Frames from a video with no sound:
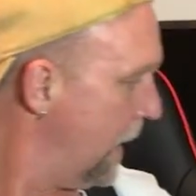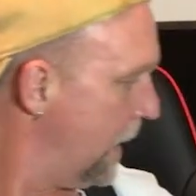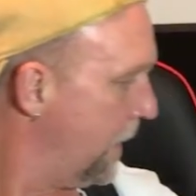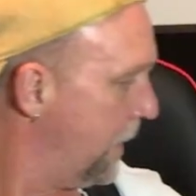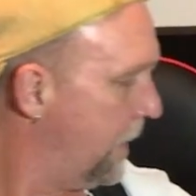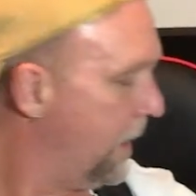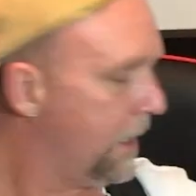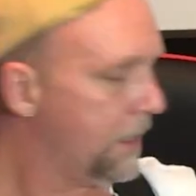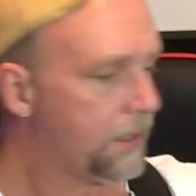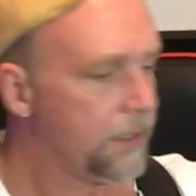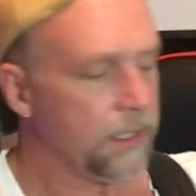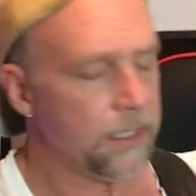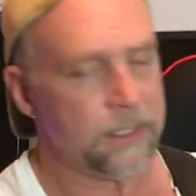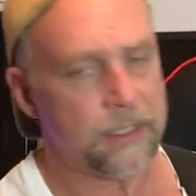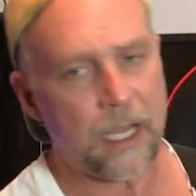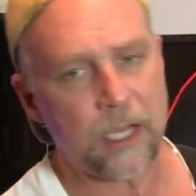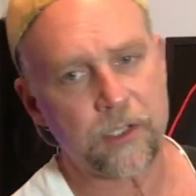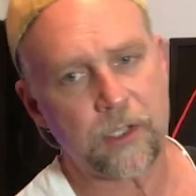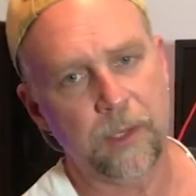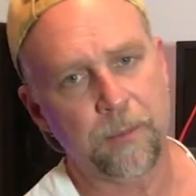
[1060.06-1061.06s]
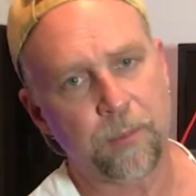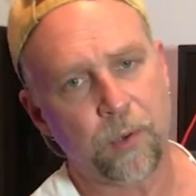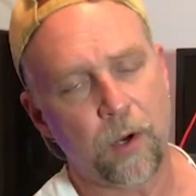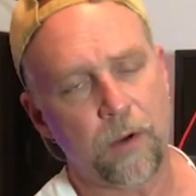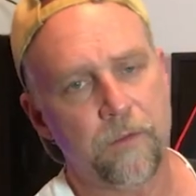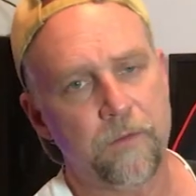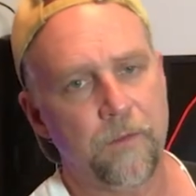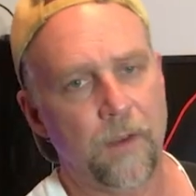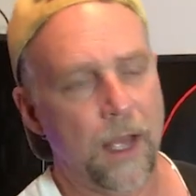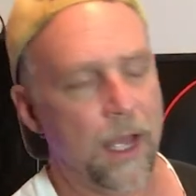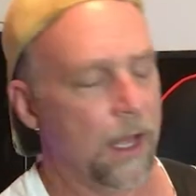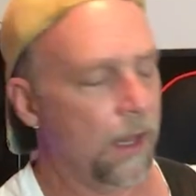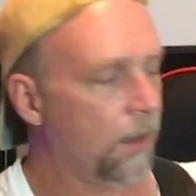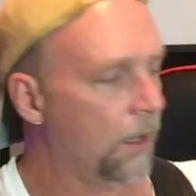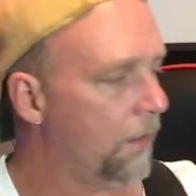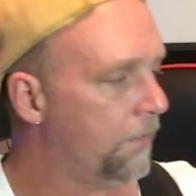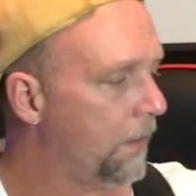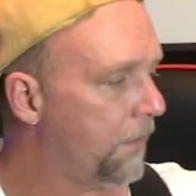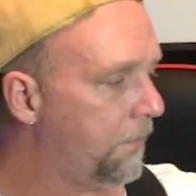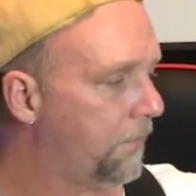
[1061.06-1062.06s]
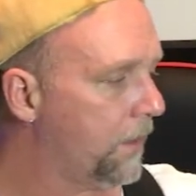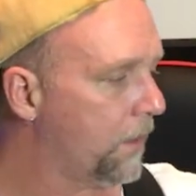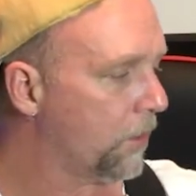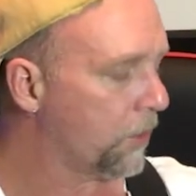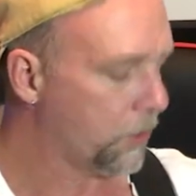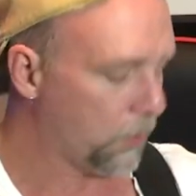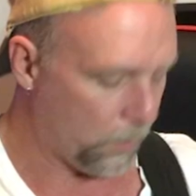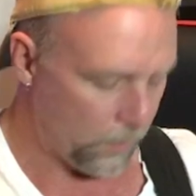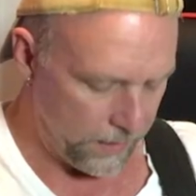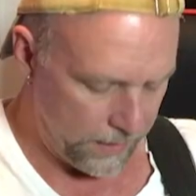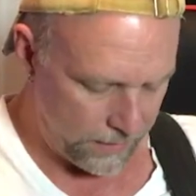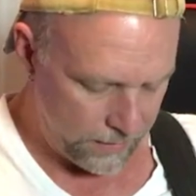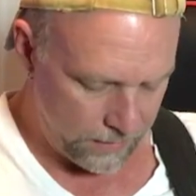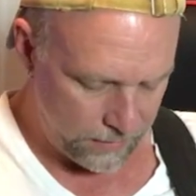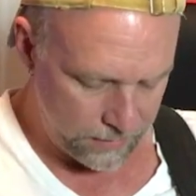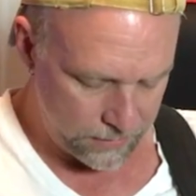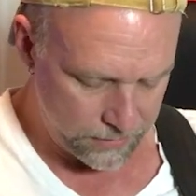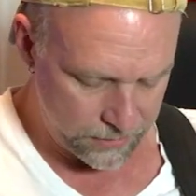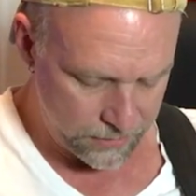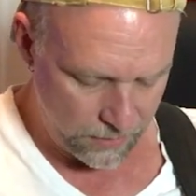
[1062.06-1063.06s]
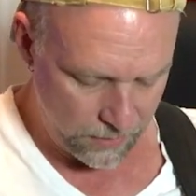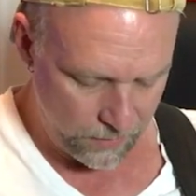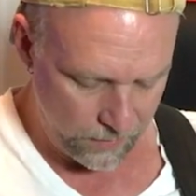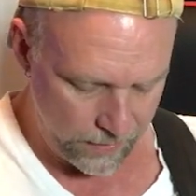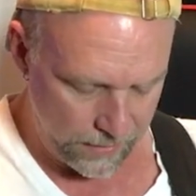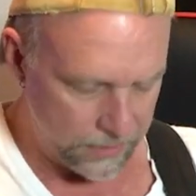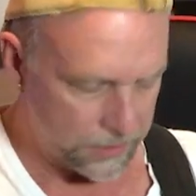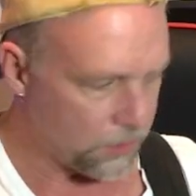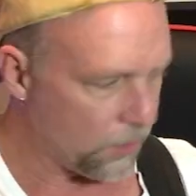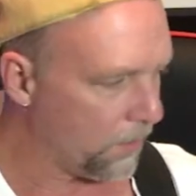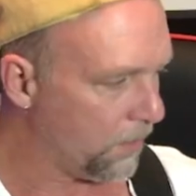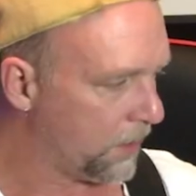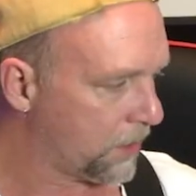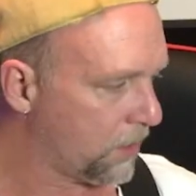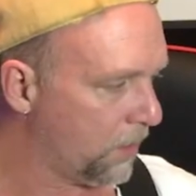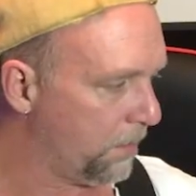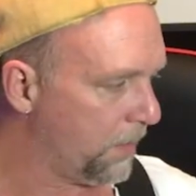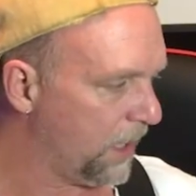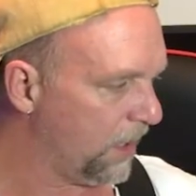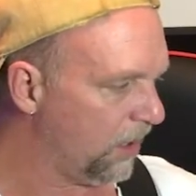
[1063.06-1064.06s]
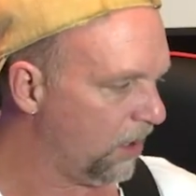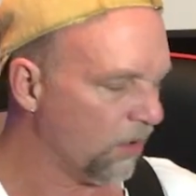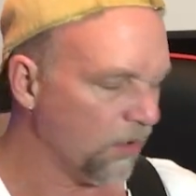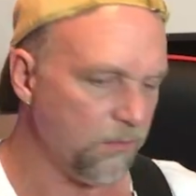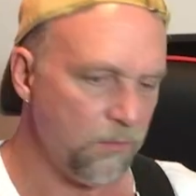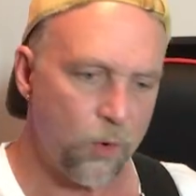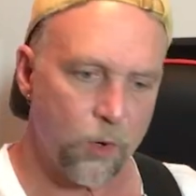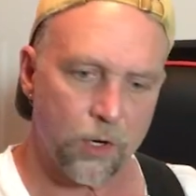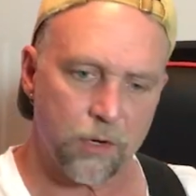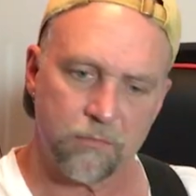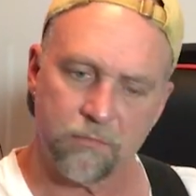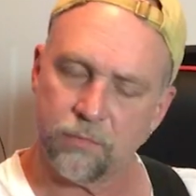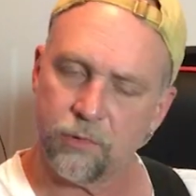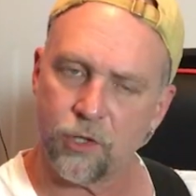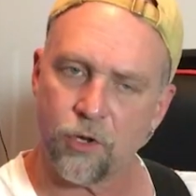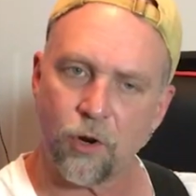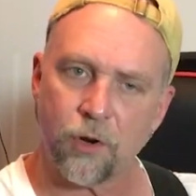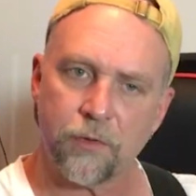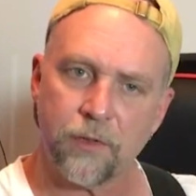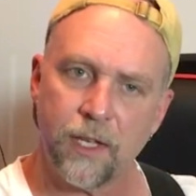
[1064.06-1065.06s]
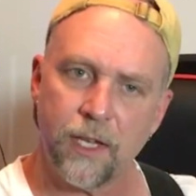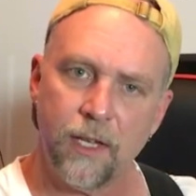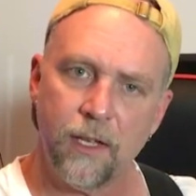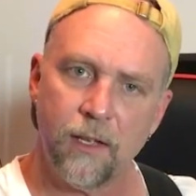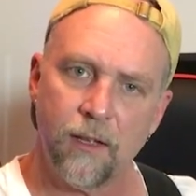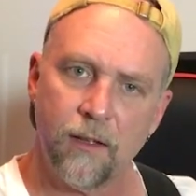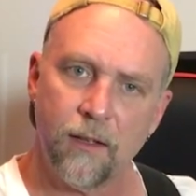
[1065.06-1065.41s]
This is actually a profile of a Fender Twin, so it's going to be a little more girthy.